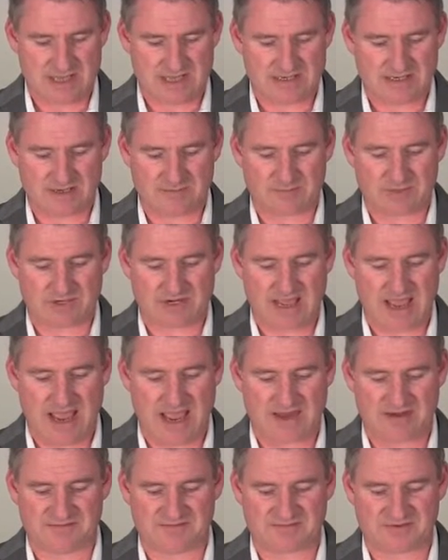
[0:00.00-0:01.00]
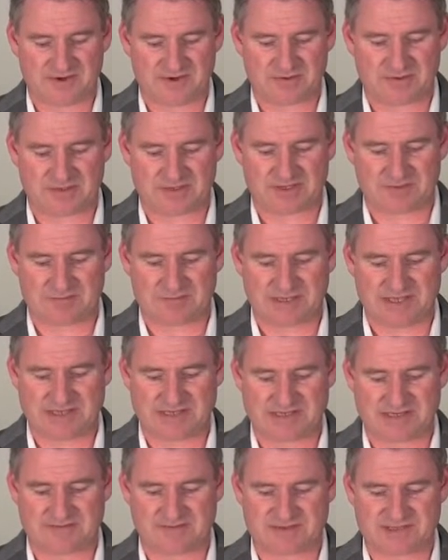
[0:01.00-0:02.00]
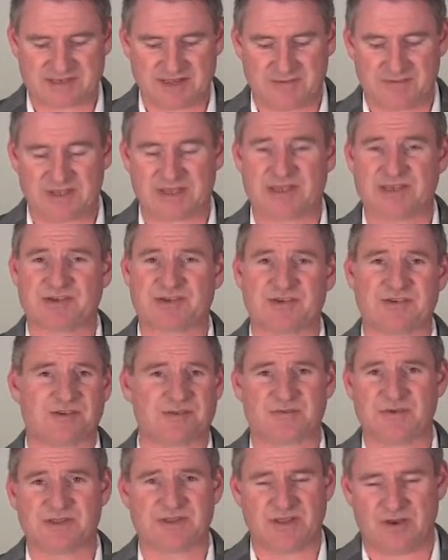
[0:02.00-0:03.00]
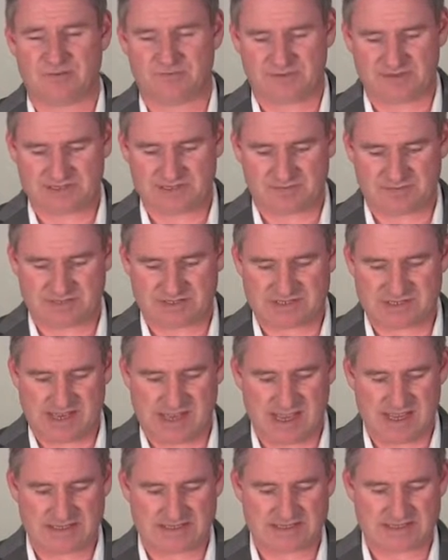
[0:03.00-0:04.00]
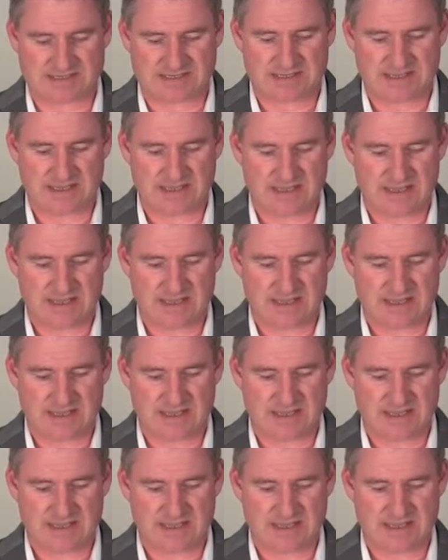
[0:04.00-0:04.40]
Number nine, frequent complaints of stomach issues with no visible signs.